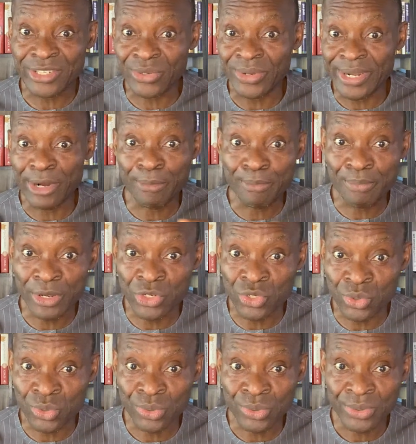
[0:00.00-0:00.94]
to help me
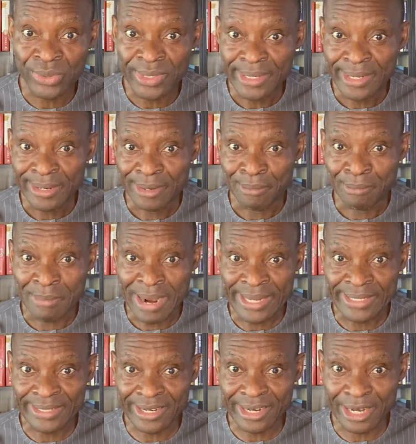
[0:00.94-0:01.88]
do my
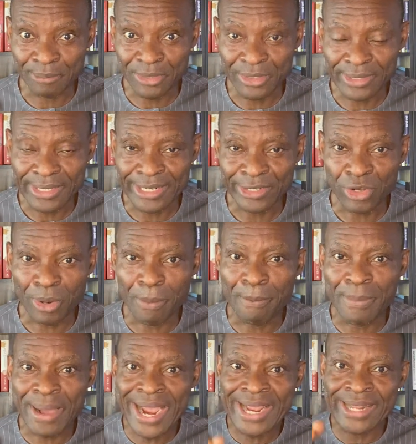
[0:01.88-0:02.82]
scripts. It
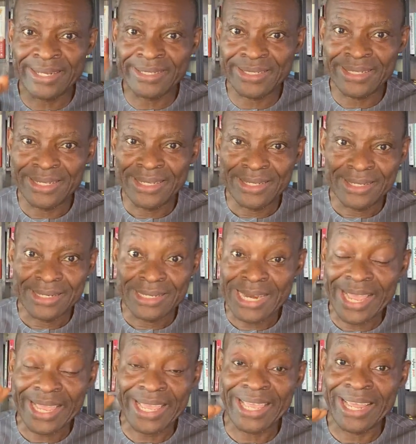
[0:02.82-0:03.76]
combines
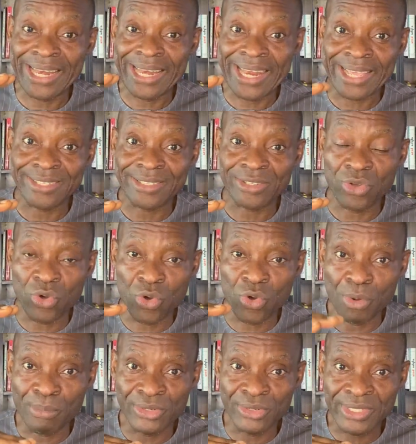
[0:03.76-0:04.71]
like Alex
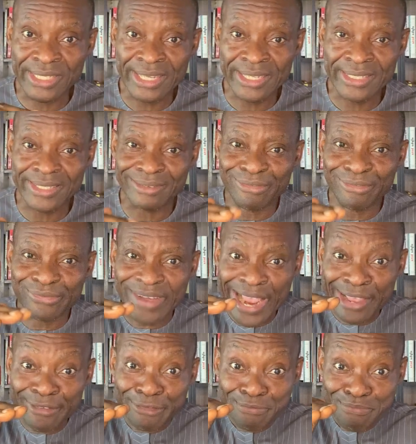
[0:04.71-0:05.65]
Hormozzi's
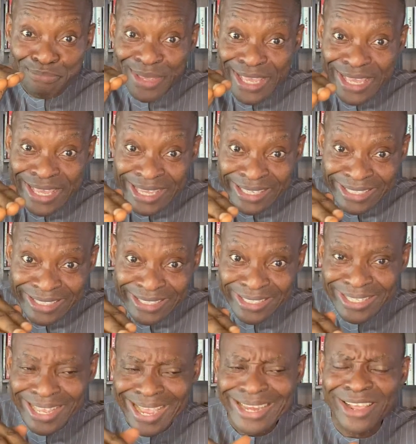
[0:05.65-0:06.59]
5
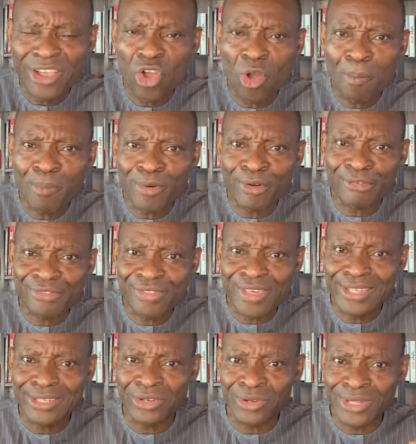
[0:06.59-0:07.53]
Ps and a couple of
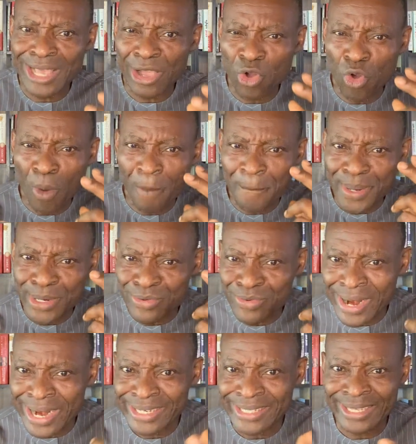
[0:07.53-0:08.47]
things, another
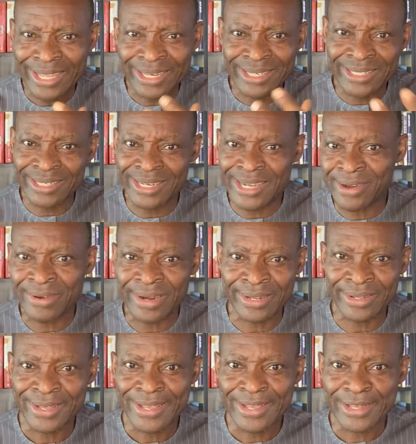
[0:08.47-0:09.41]
copywriting
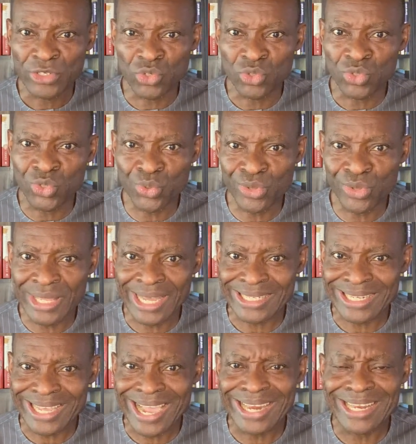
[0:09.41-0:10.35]
engineering to do
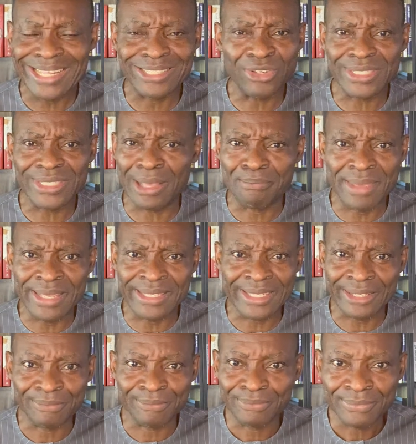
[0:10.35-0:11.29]
that. And it's just
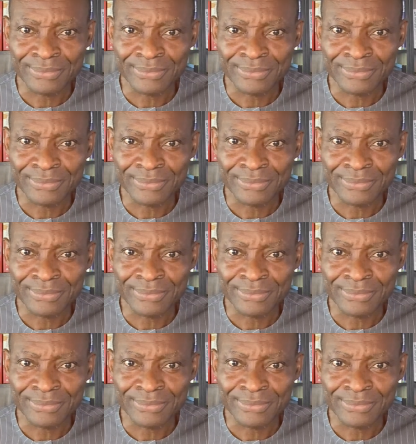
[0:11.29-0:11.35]
amazing.